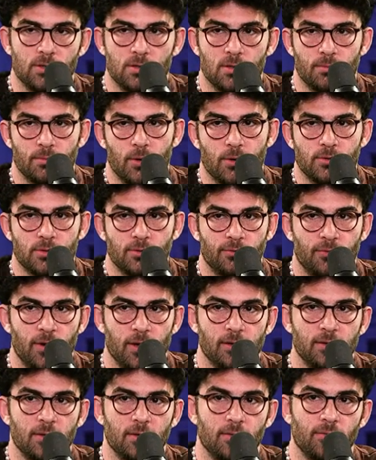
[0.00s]
most
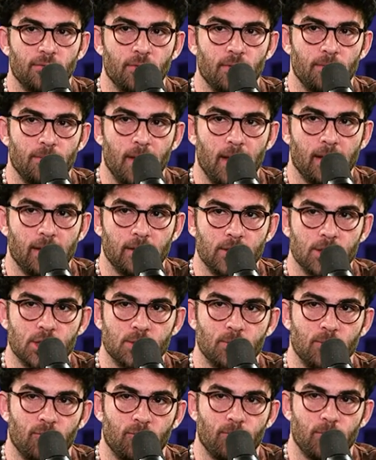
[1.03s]
effective
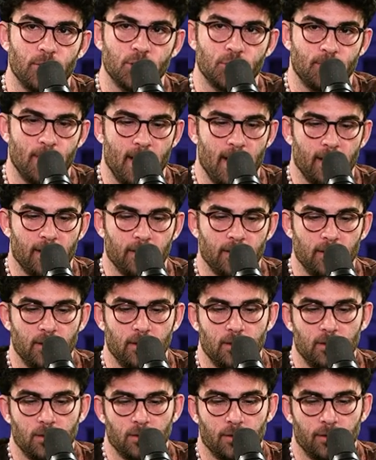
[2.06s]
mechanism of pushback
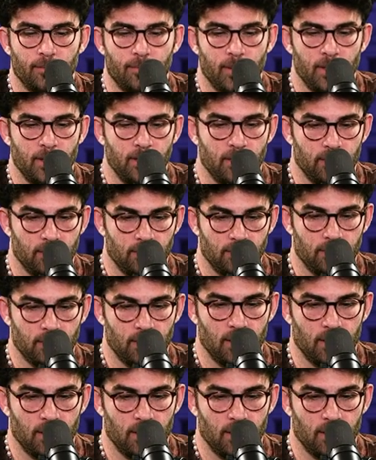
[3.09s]
in your opinion?